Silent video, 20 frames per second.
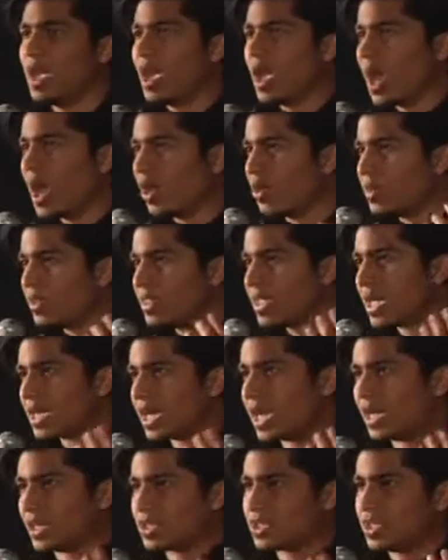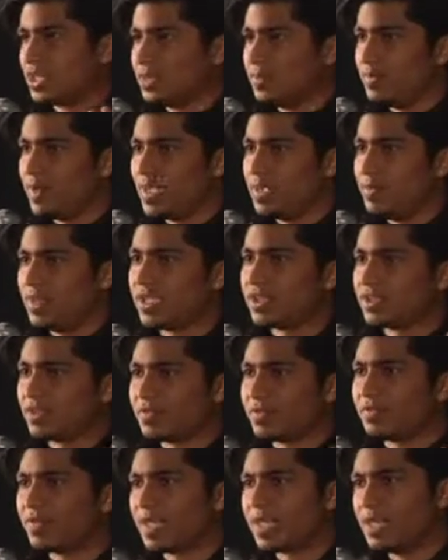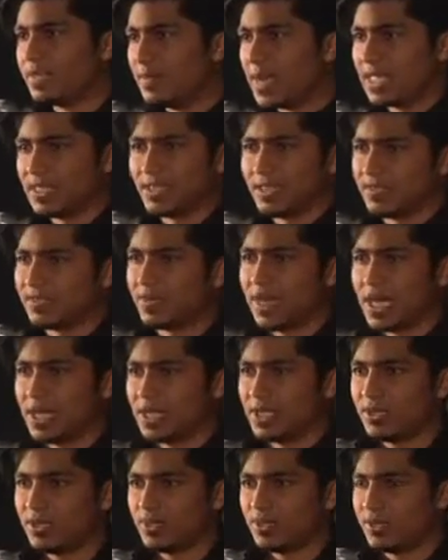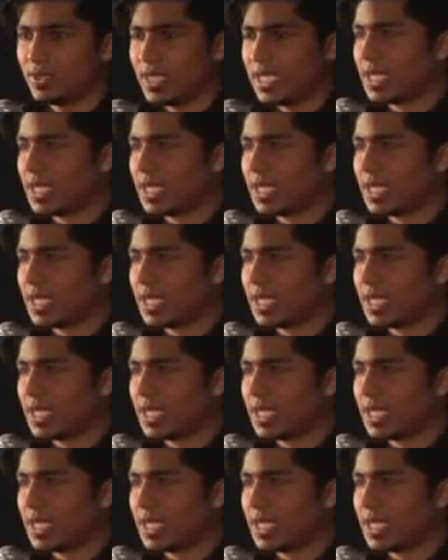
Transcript: How can that actually be because of fundamental value?